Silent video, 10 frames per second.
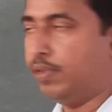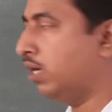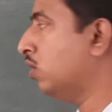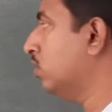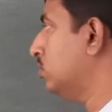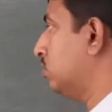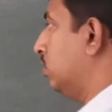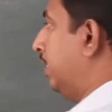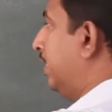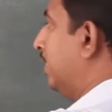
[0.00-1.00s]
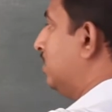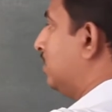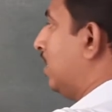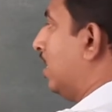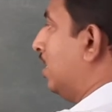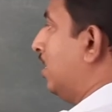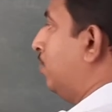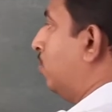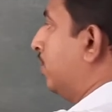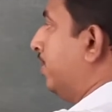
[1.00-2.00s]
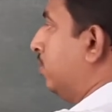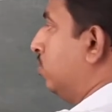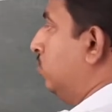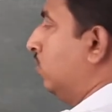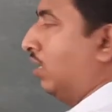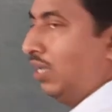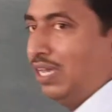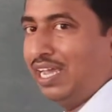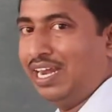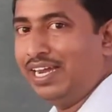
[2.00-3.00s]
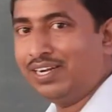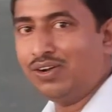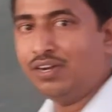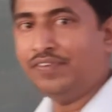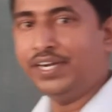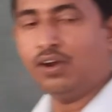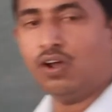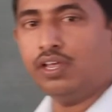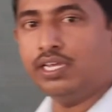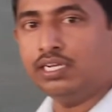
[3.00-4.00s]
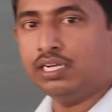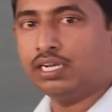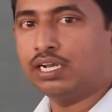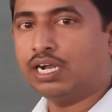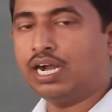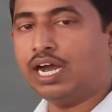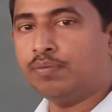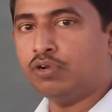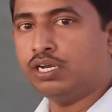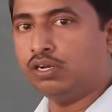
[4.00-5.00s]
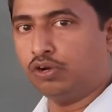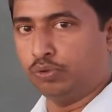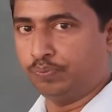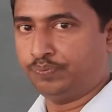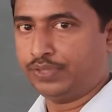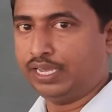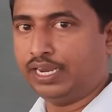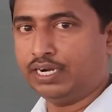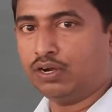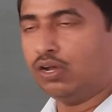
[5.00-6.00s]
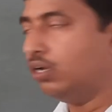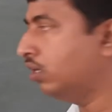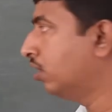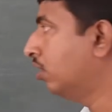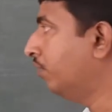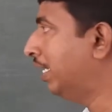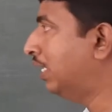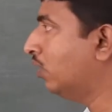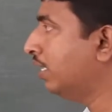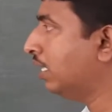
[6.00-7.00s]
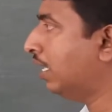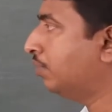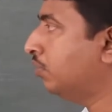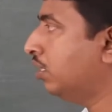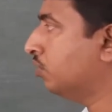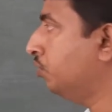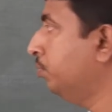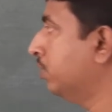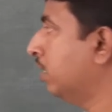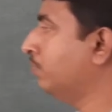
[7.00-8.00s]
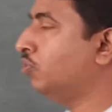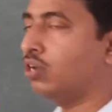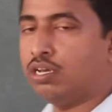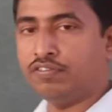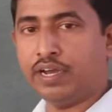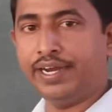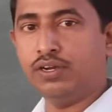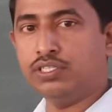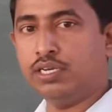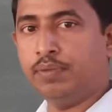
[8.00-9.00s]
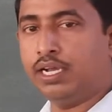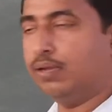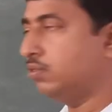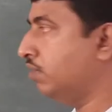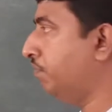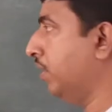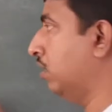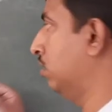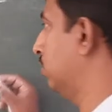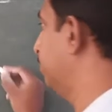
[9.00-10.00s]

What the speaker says: because it is directly bonded to electron withdrawing carbonyl group. Electron withdrawing carbonyl group. Removal of hydrogen becomes difficult.